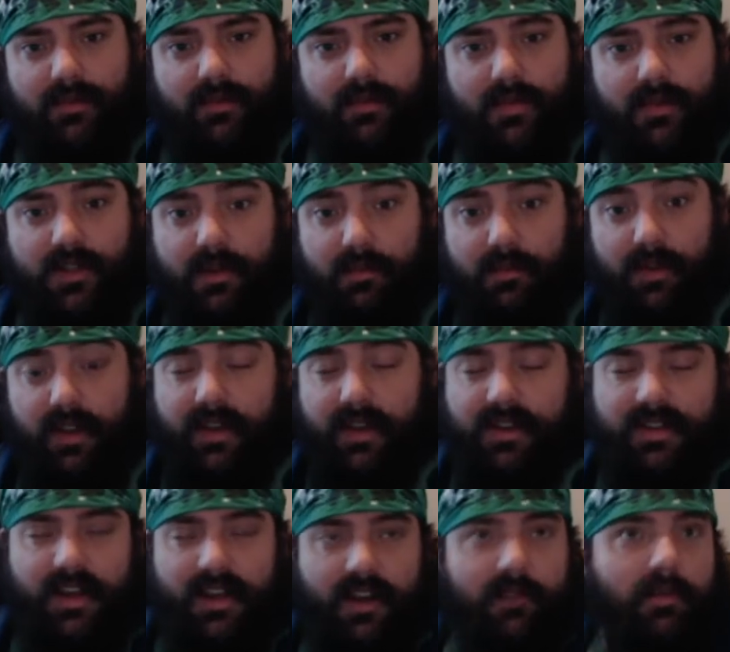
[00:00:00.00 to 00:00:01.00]
which I'm really
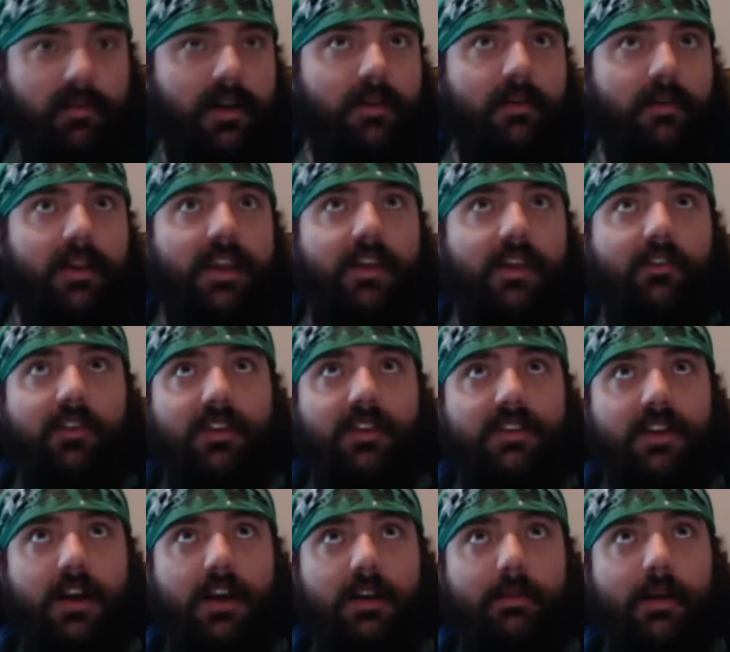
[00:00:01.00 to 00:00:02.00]
excited about, but can't really
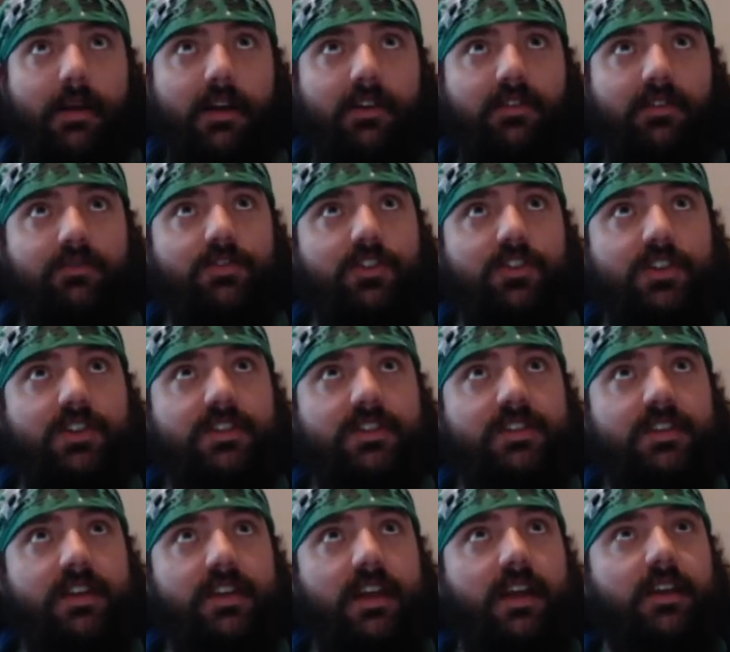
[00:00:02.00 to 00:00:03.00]
talk about it just
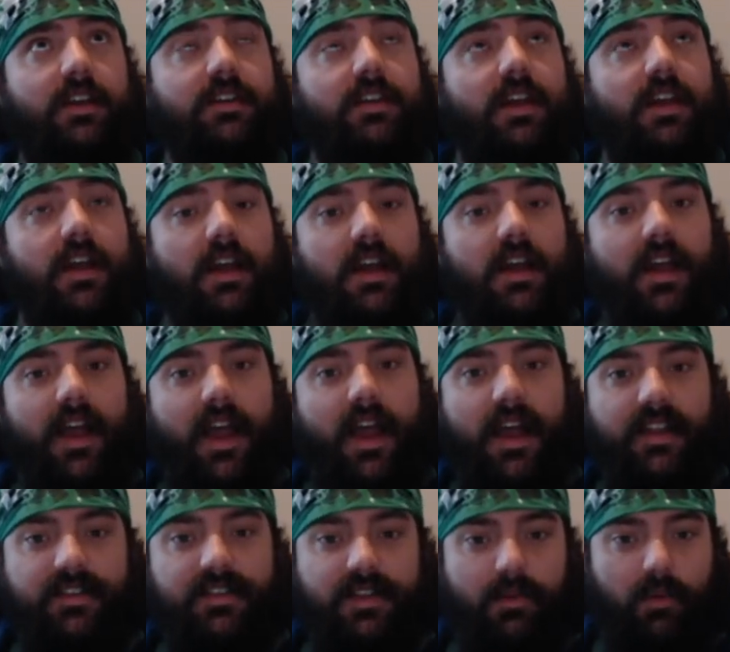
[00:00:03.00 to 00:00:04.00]
yet.
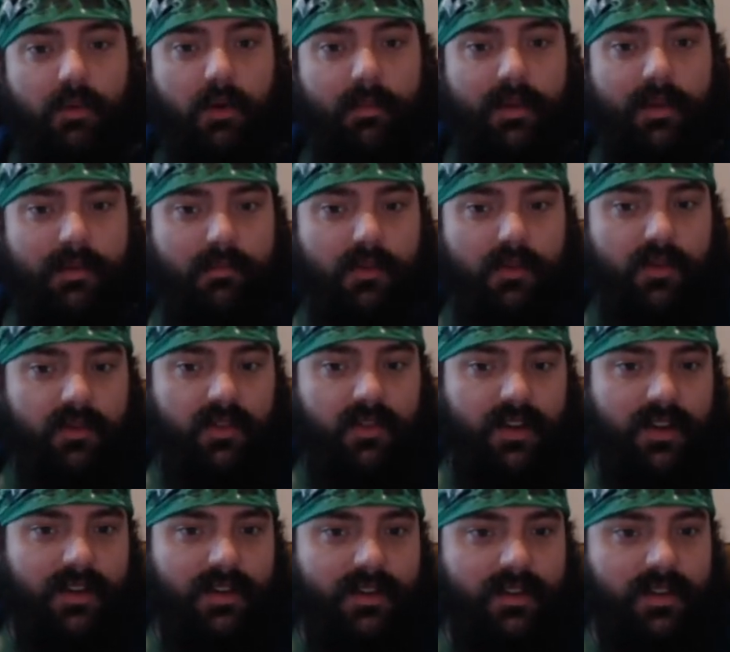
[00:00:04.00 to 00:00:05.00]
And so we'll be
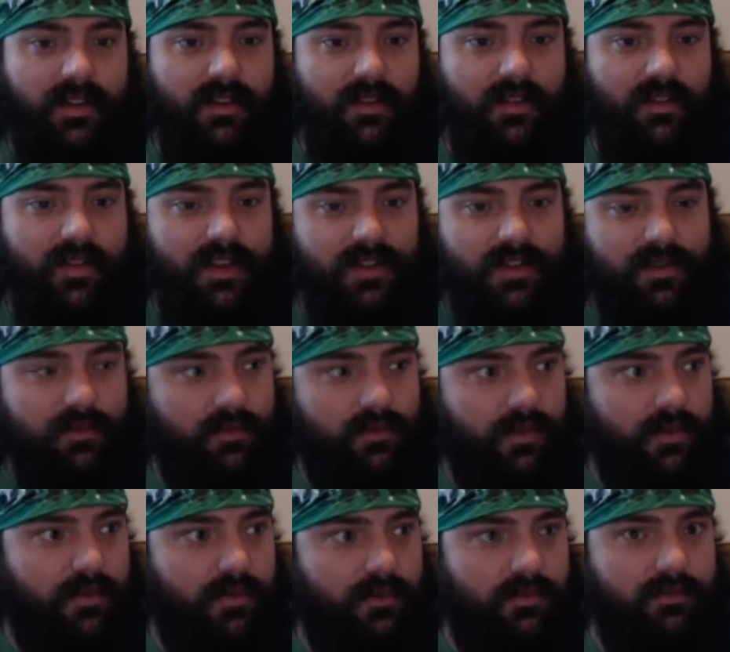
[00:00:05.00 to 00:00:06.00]
moving this
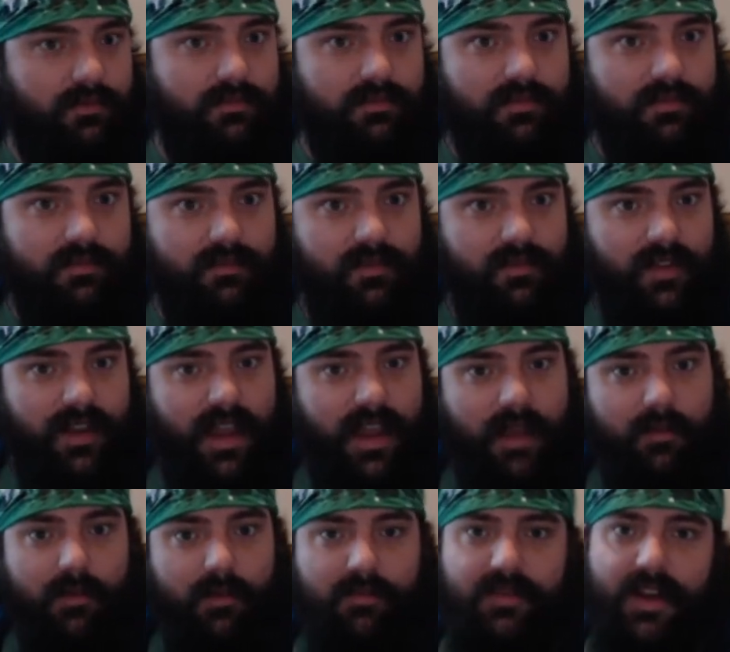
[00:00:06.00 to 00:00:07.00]
room, the
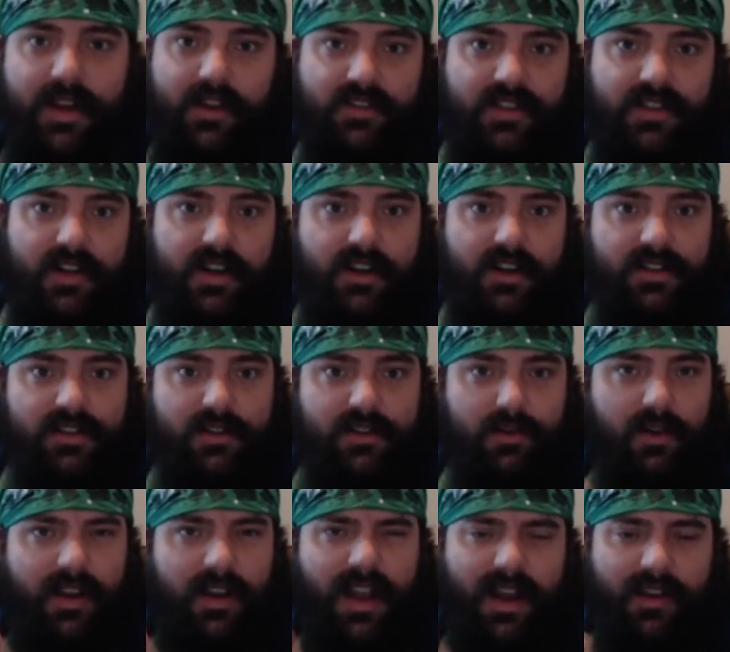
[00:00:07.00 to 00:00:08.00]
game room downstairs,
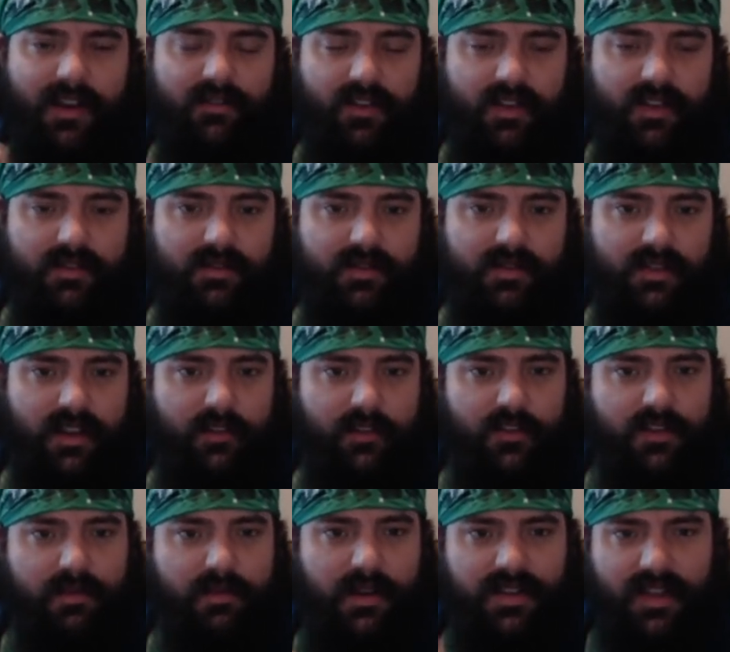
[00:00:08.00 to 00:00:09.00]
to a kind of a
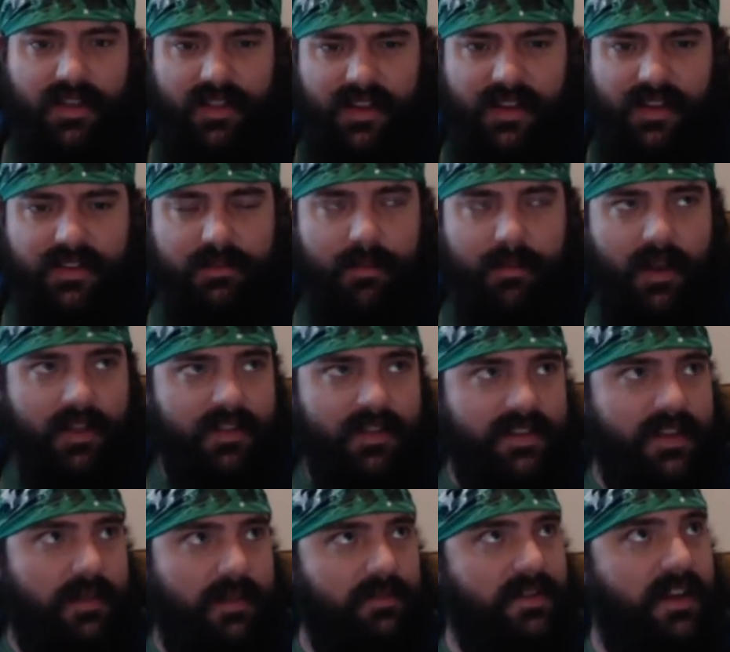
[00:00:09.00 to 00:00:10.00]
different space. I think it's about the
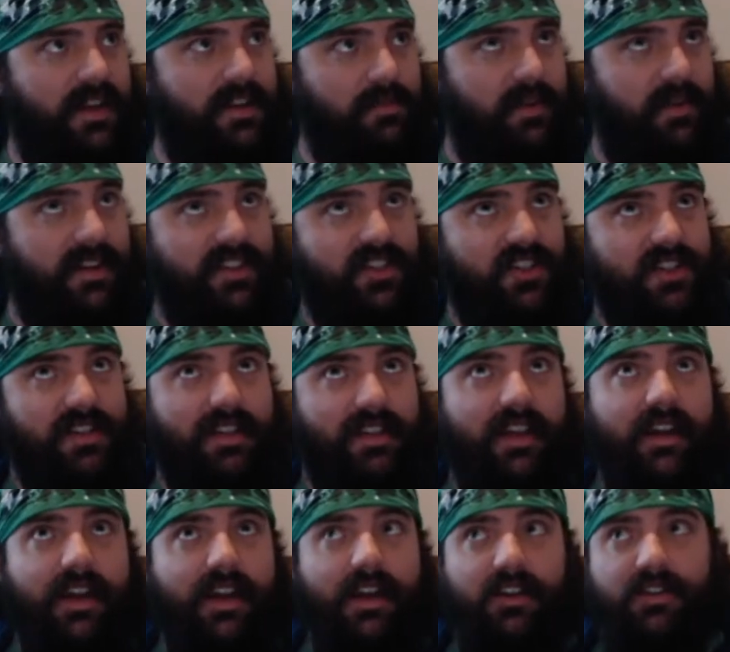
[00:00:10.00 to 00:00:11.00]
same size, but it's just
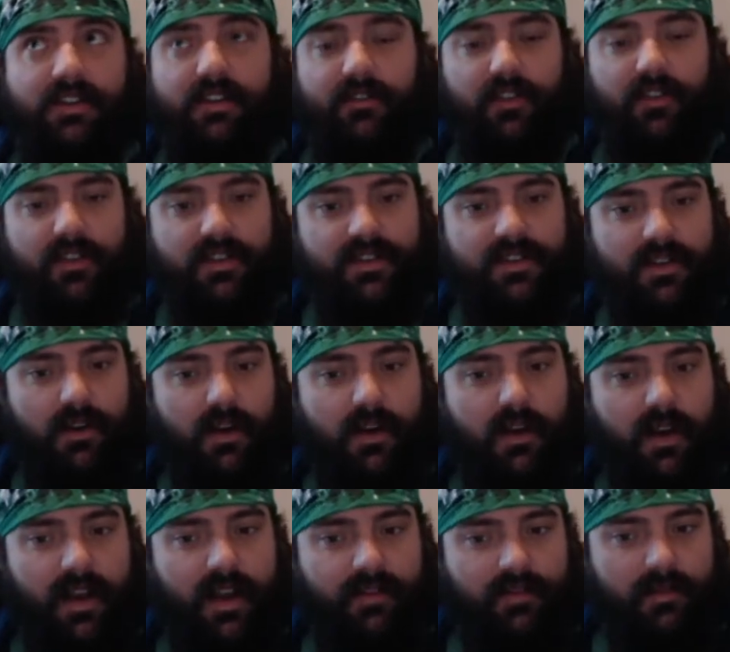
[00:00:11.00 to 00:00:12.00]
laid out differently, so
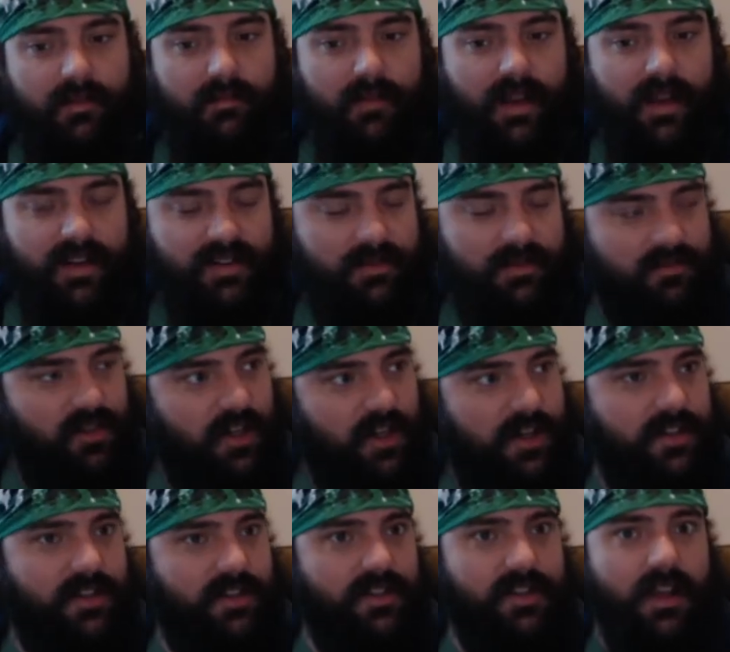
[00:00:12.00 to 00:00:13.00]
I'll have to make some
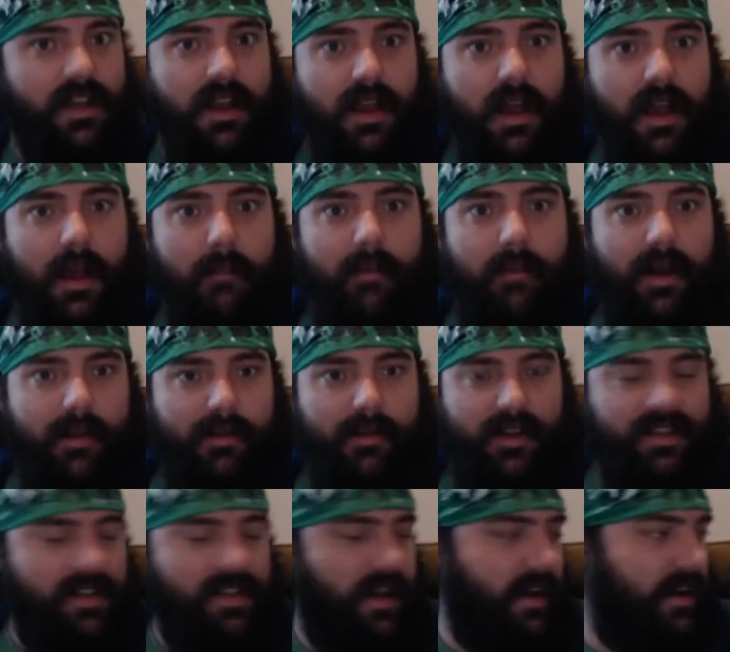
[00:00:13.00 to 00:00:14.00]
changes. But I'm
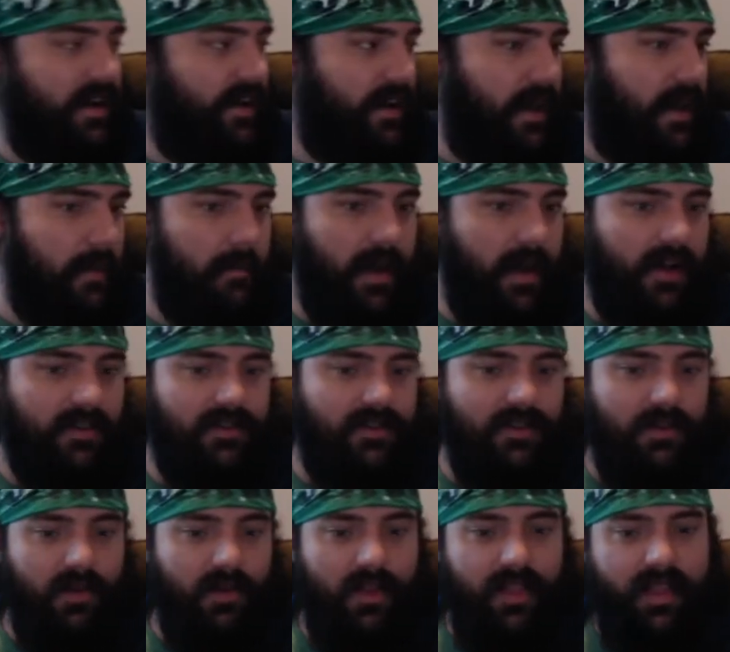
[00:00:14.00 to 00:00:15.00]
excited about
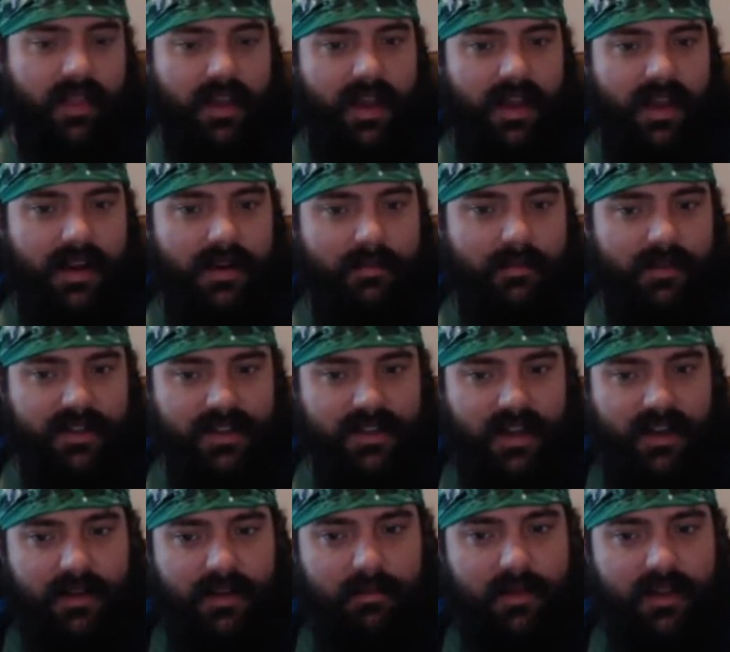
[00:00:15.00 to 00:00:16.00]
doing that, and I'm
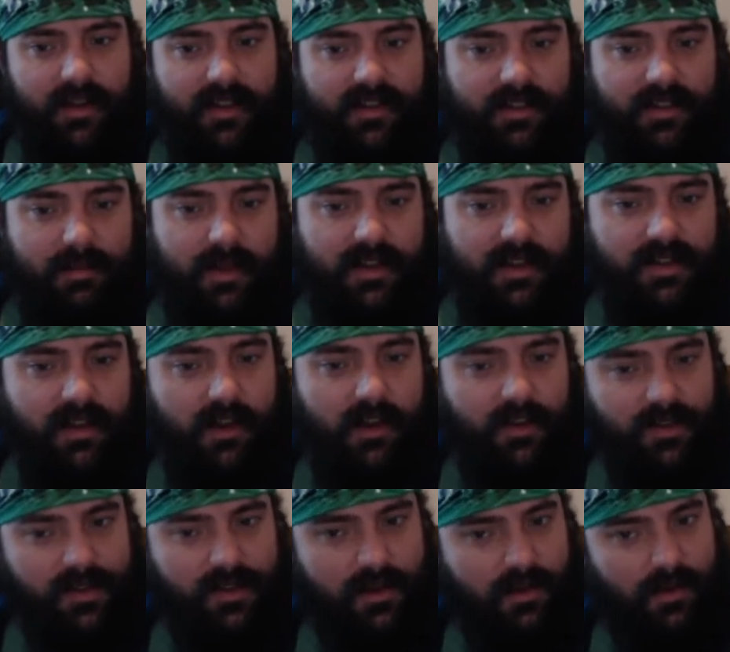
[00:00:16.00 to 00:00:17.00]
excited to be in this space.
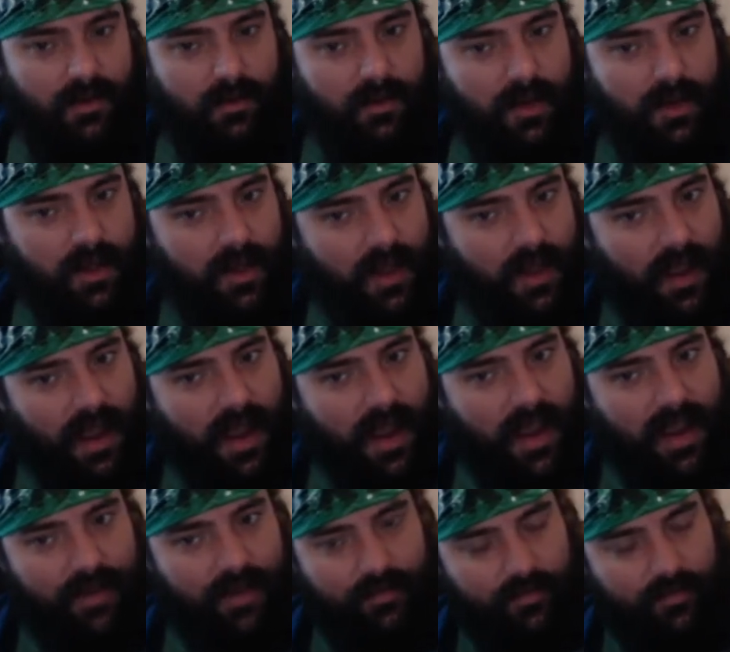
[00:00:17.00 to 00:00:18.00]
Also, I have a